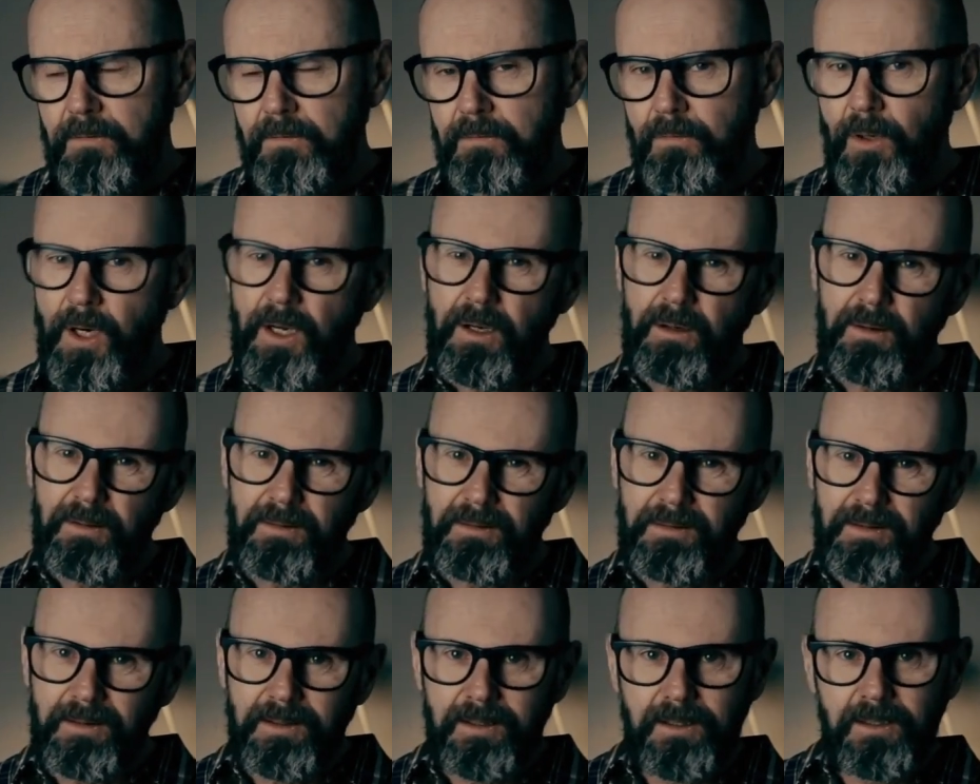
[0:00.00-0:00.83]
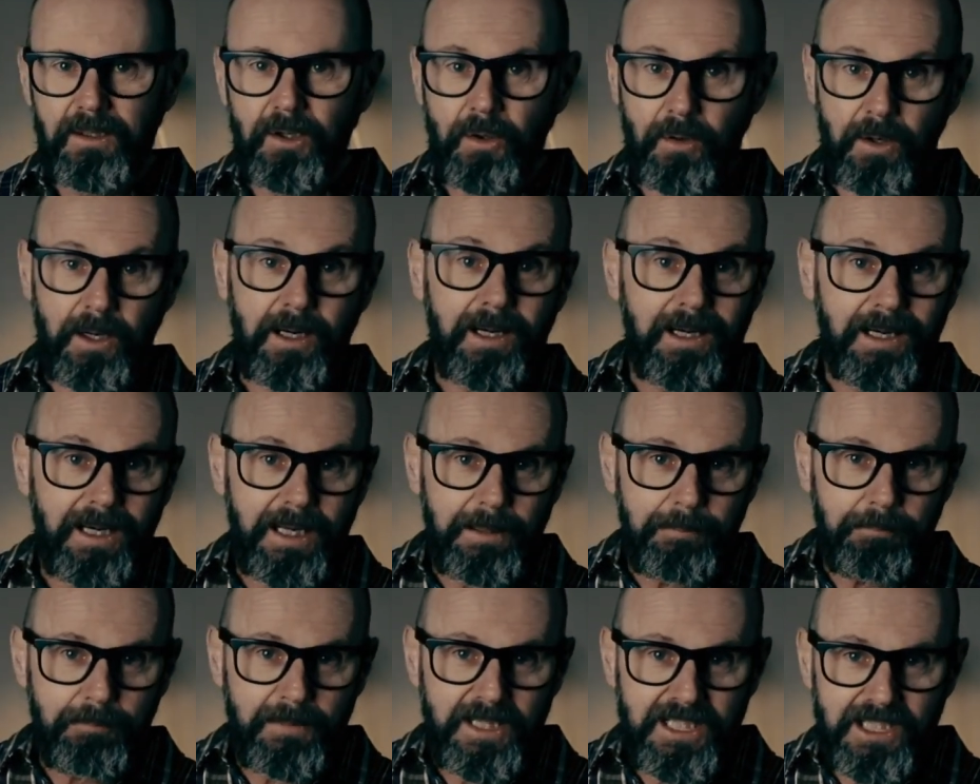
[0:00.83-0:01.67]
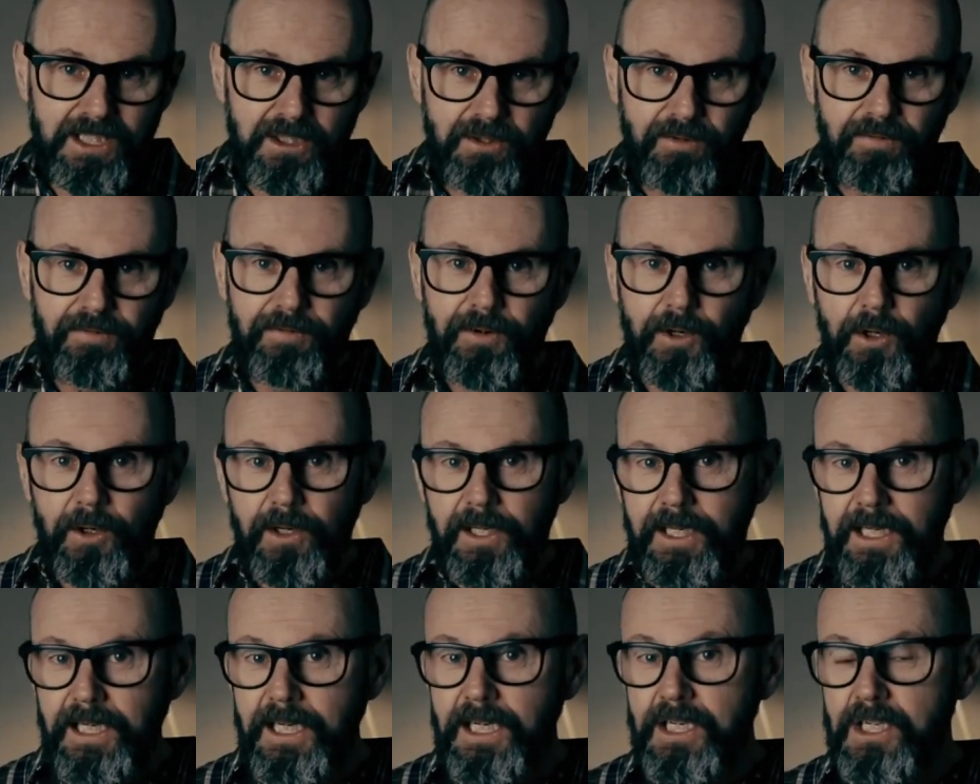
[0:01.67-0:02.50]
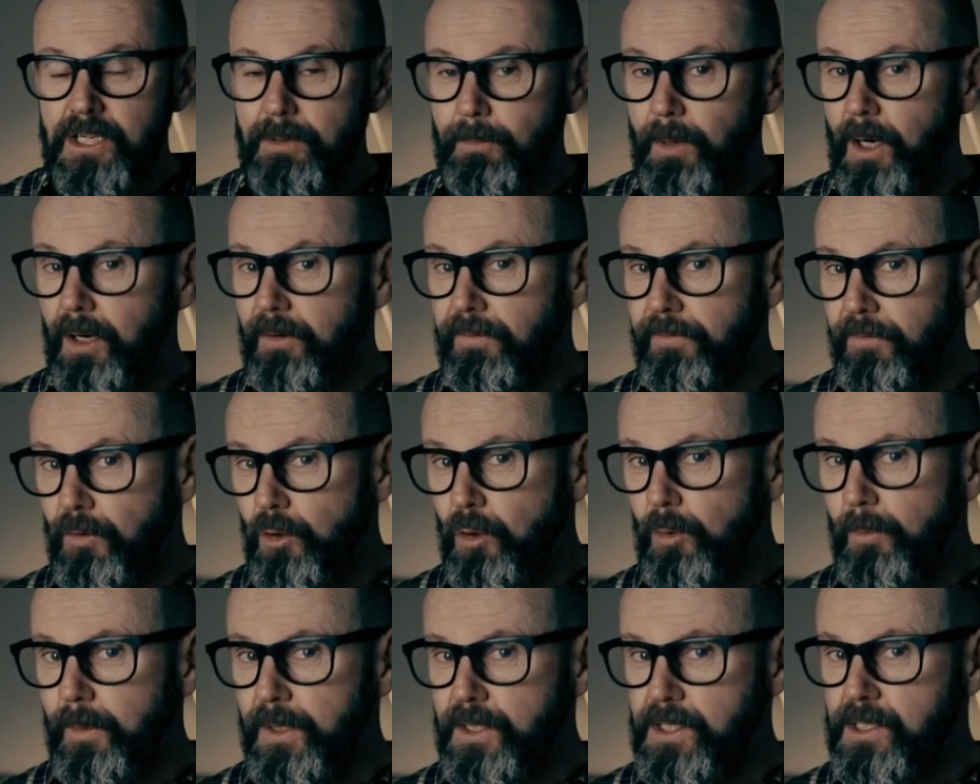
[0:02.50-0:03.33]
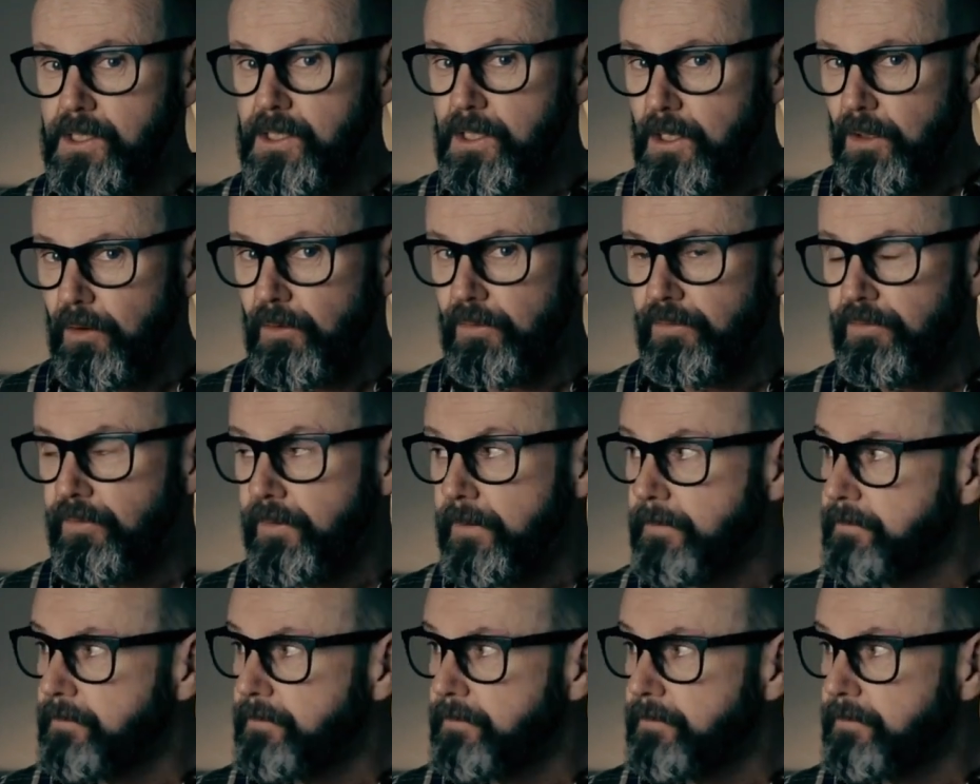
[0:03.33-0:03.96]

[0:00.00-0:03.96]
well, look, let me defer here to my former self.